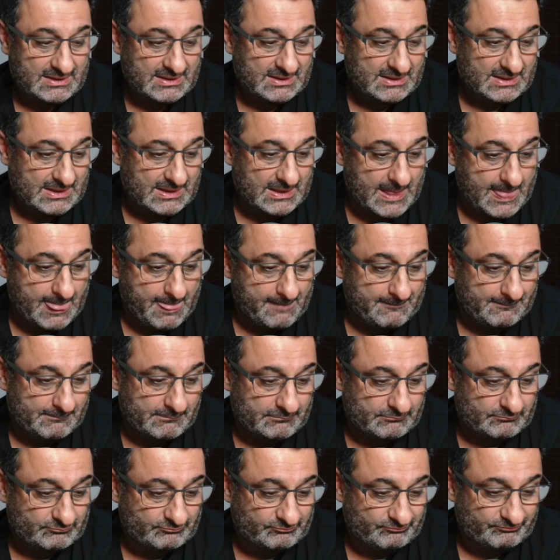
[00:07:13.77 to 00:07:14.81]

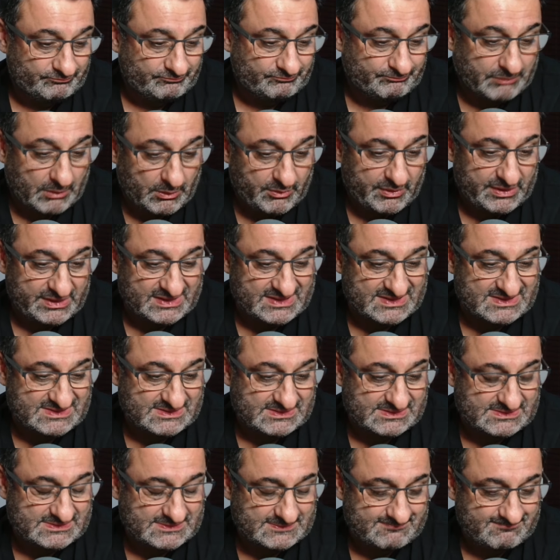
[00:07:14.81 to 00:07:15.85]
Bowen
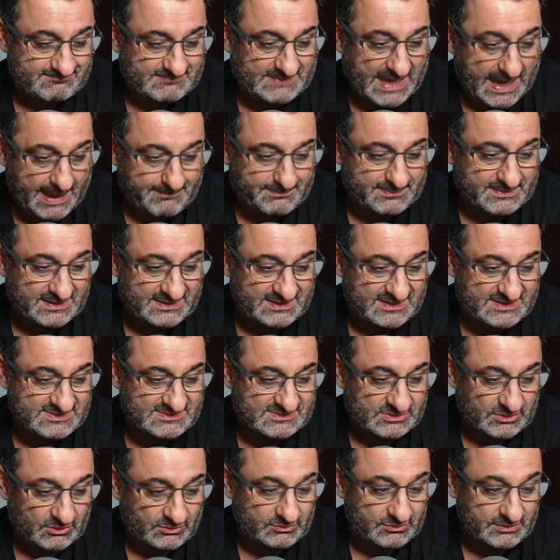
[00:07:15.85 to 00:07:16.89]
as captain has
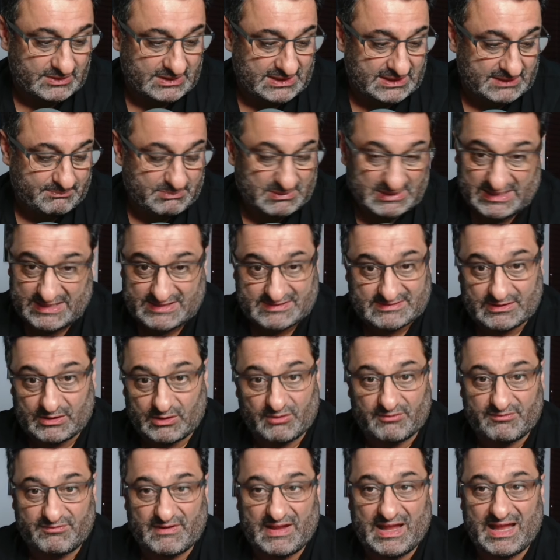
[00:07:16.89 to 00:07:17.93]
not really pleased a lot
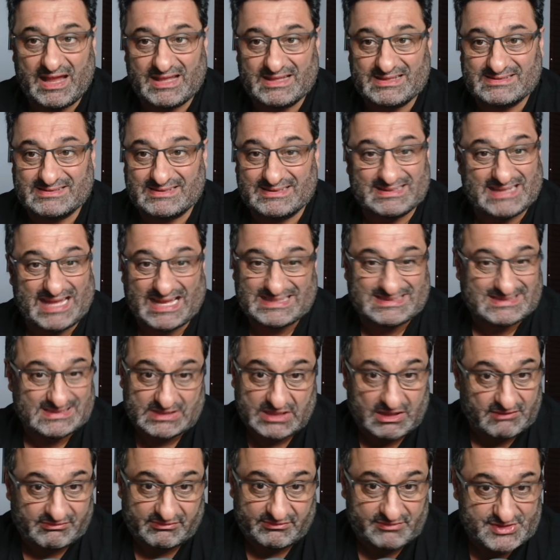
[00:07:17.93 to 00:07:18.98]
of fans, and that's
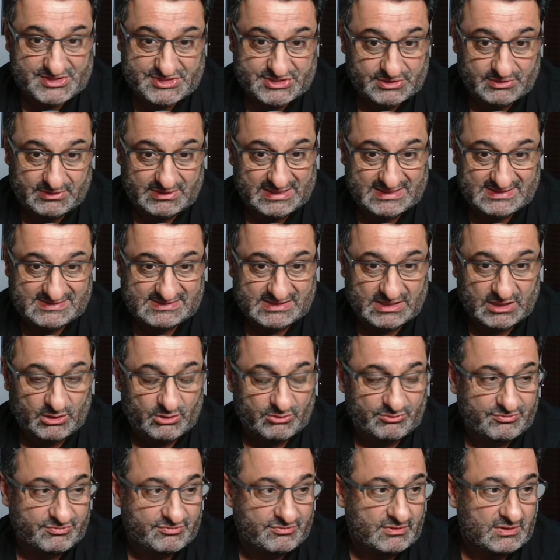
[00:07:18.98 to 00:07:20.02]
another issue in
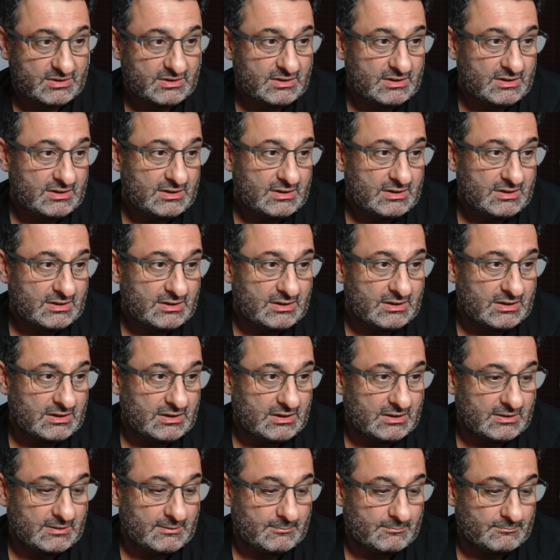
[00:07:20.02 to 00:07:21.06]
itself.
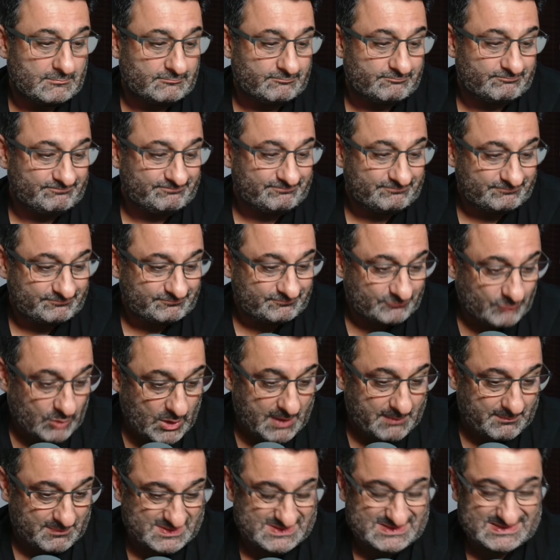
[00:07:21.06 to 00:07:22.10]

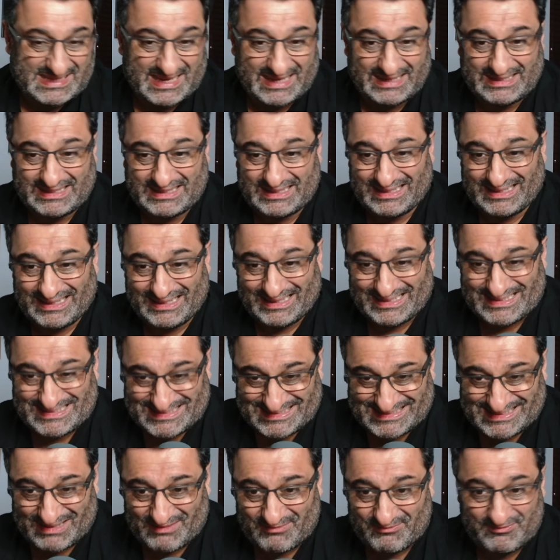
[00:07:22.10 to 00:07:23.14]
Wan-Bissaka,
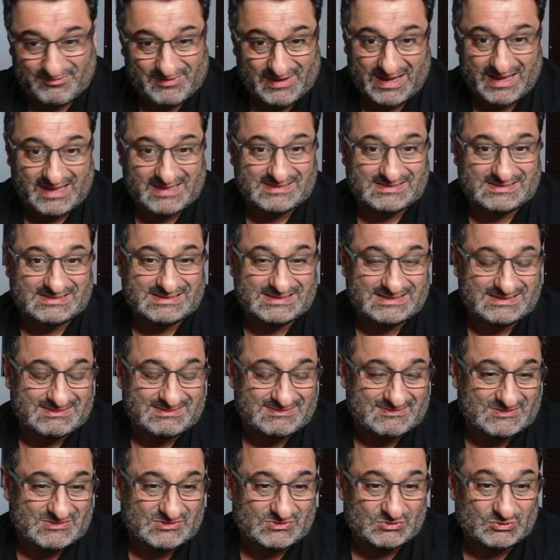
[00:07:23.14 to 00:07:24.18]
some fans,
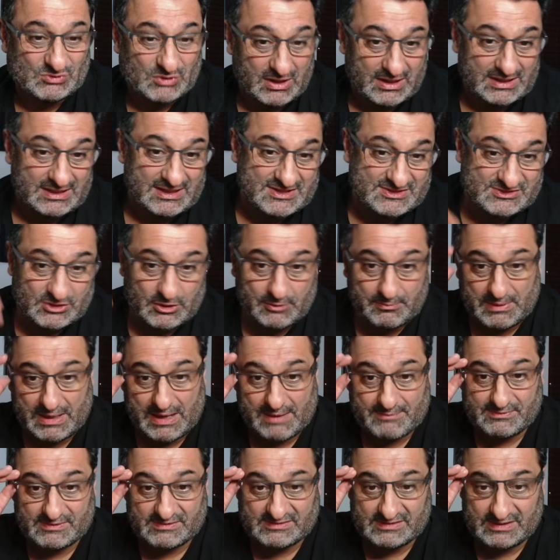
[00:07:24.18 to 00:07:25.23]
rightly so
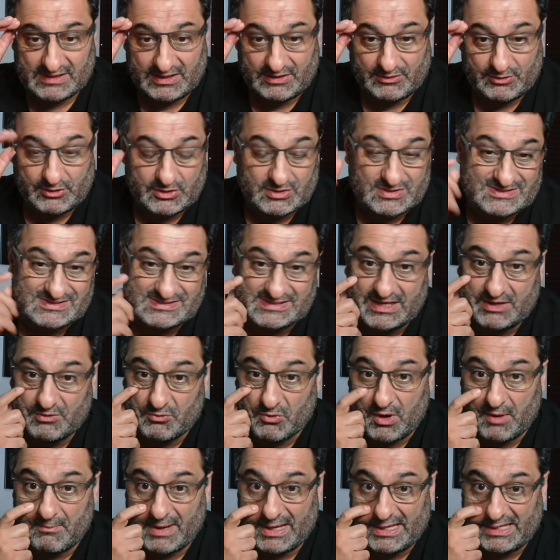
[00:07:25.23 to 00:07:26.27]
perhaps, are saying you can see
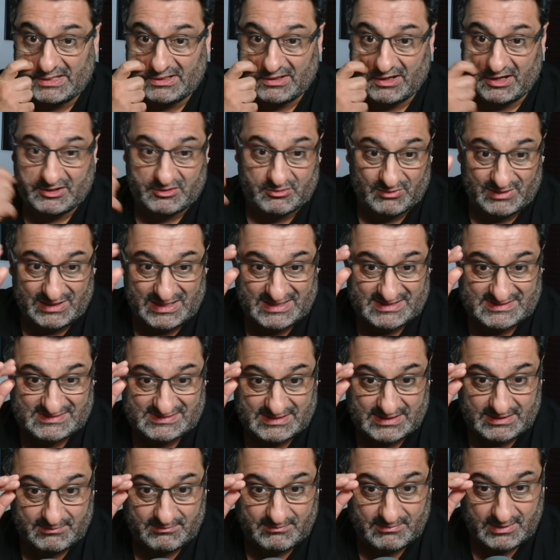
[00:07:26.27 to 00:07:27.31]
why Man United released
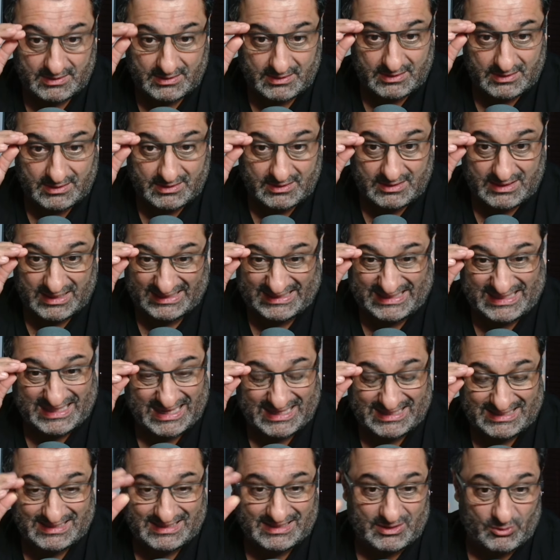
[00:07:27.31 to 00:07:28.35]
him.
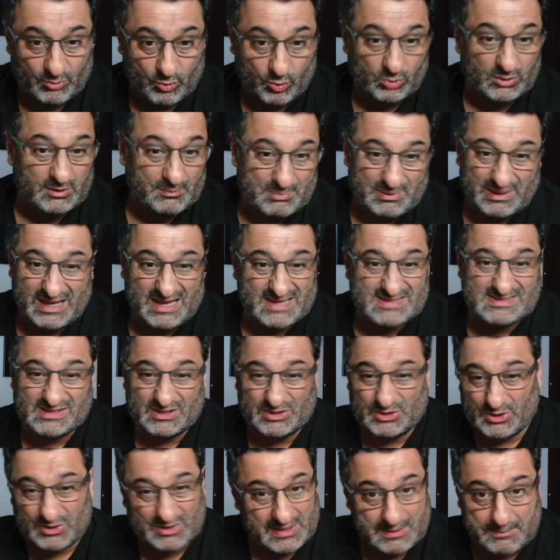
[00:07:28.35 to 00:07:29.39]
Again, all the players are
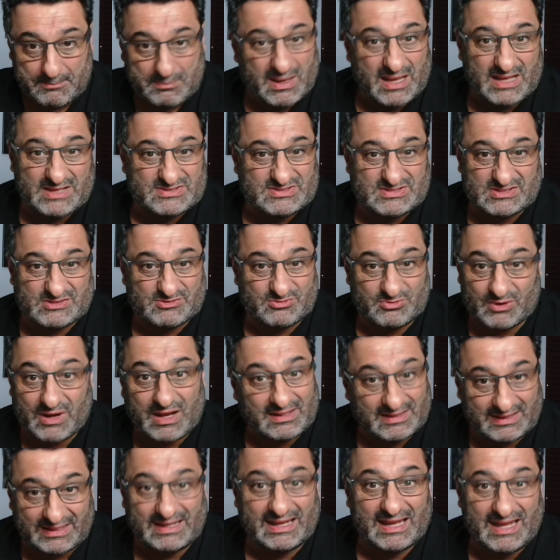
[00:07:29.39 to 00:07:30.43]
good in patches
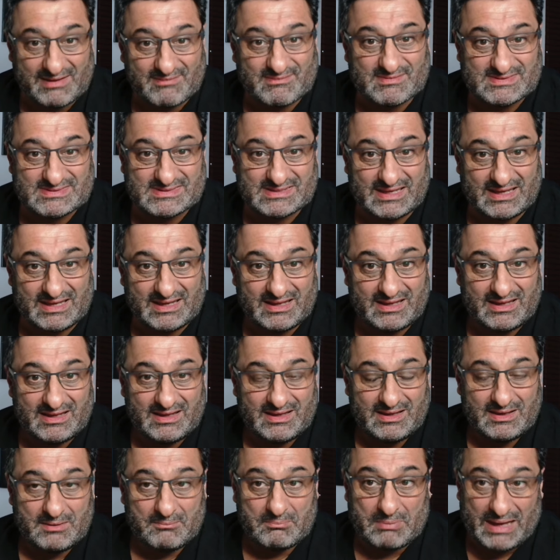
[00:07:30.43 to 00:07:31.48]
throughout the game, isn't it?
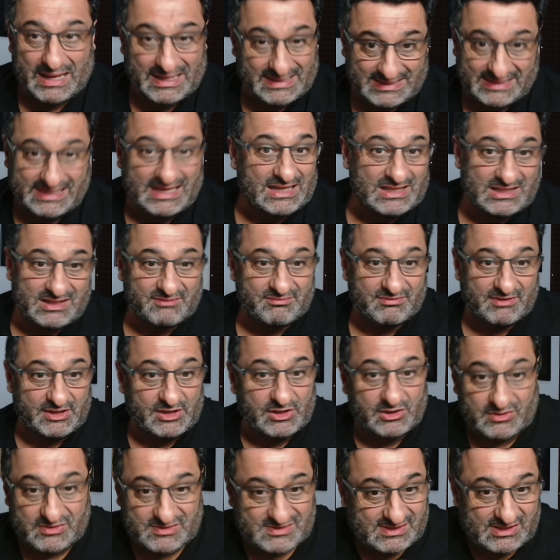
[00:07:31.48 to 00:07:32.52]
But at the end of it,
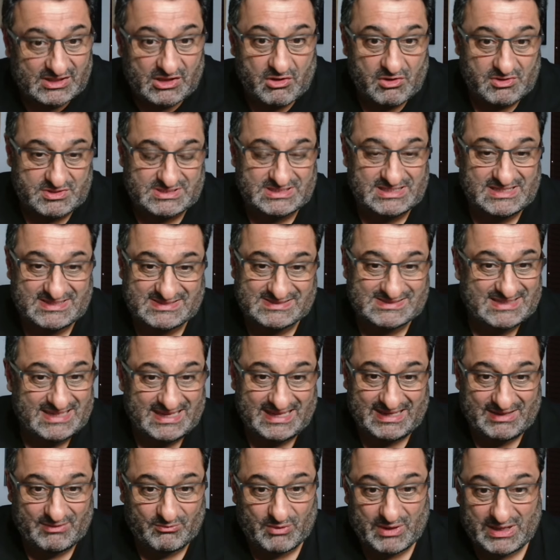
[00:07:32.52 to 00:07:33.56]
you can largely
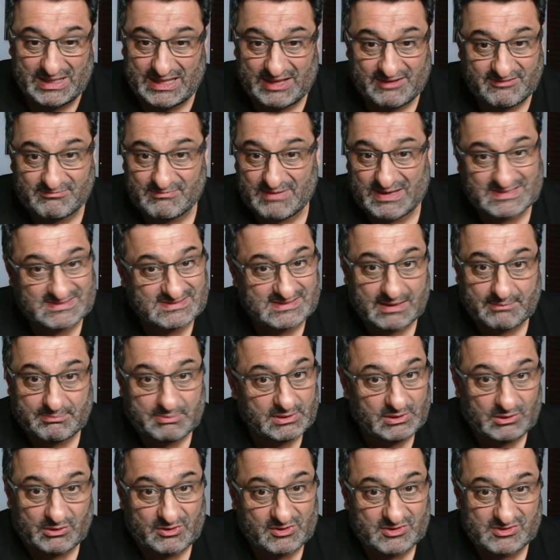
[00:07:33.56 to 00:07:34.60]
see where they've messed up a
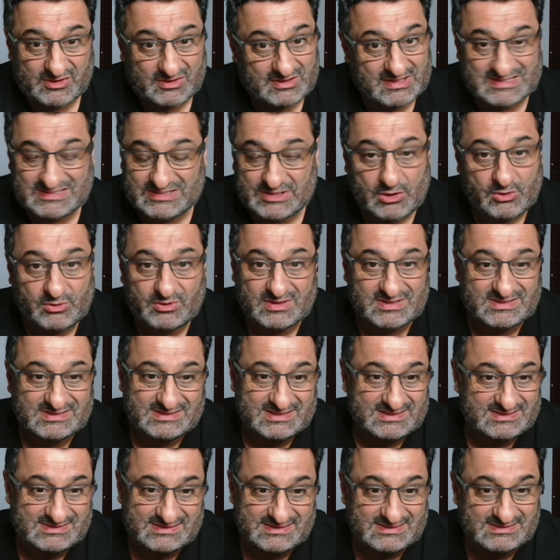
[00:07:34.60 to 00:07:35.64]
lot. So there's no
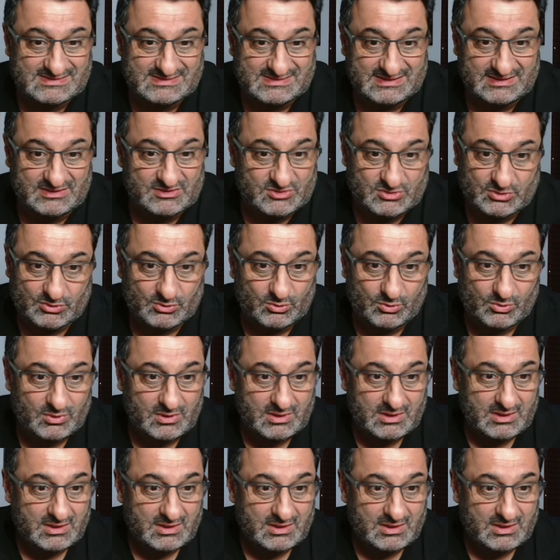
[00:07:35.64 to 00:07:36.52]
consistency at all.